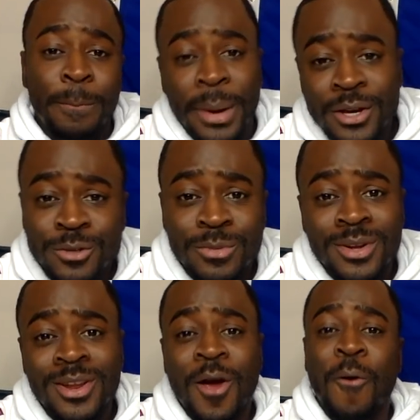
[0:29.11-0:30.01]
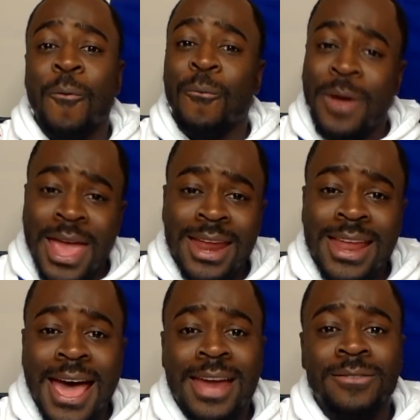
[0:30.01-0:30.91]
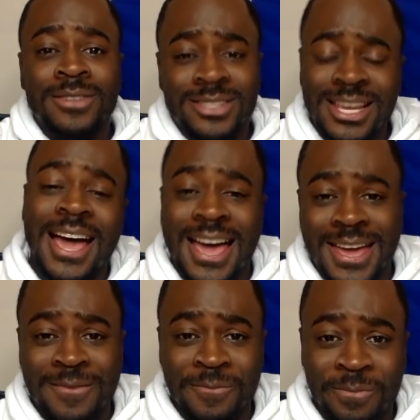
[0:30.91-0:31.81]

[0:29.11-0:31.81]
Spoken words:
Benjamin ran out of time.